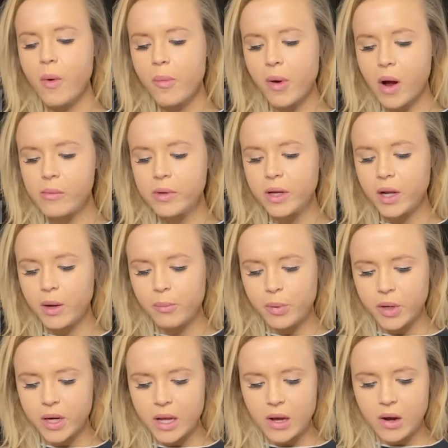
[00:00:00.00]
we're probably gonna
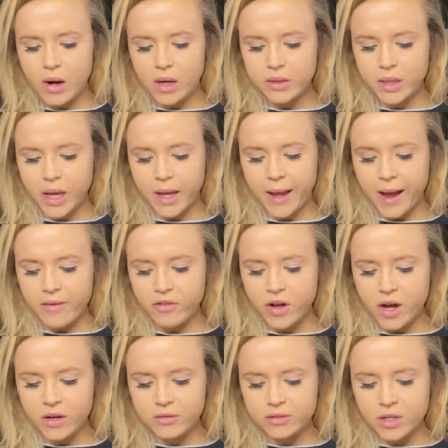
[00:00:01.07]
put it on like
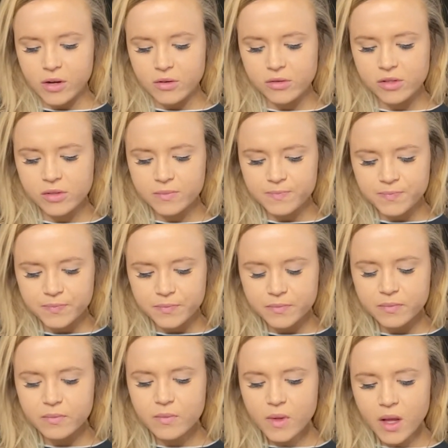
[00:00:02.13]
avocado toast,
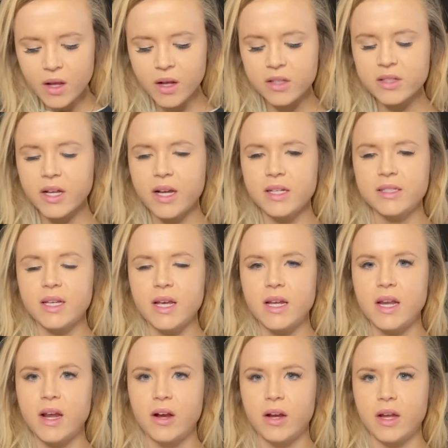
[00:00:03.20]
because like I
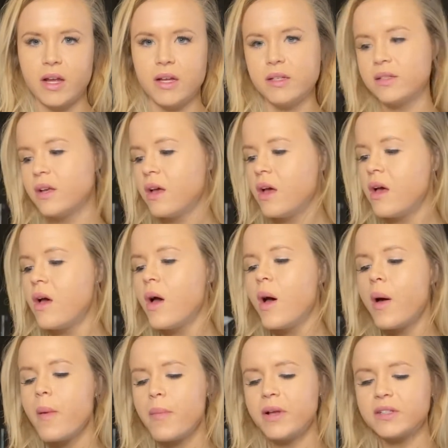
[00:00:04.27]
said, Eric is
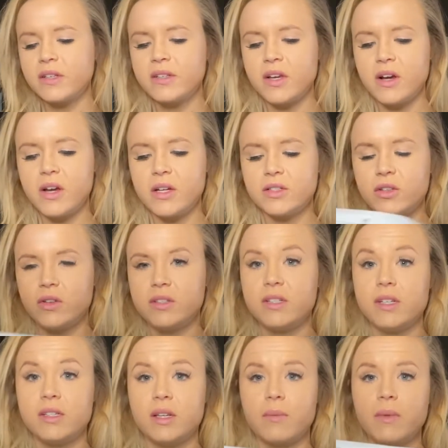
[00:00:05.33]
pescatarian, so this
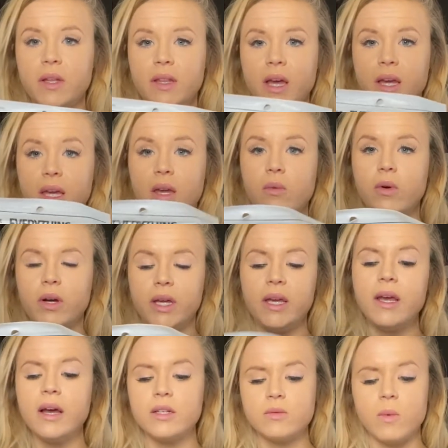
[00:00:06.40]
is something that he will
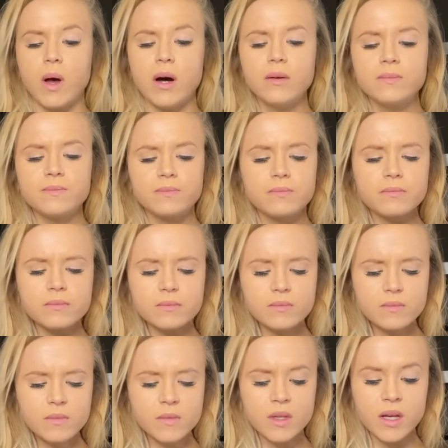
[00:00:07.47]
eat as well.
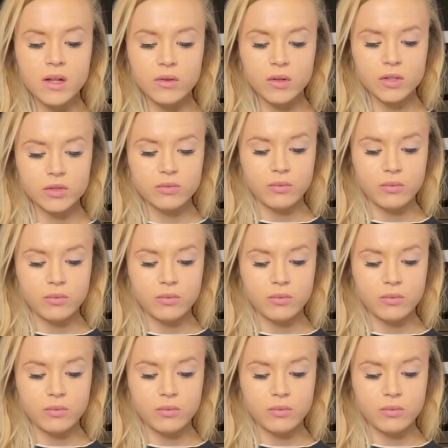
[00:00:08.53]
It looks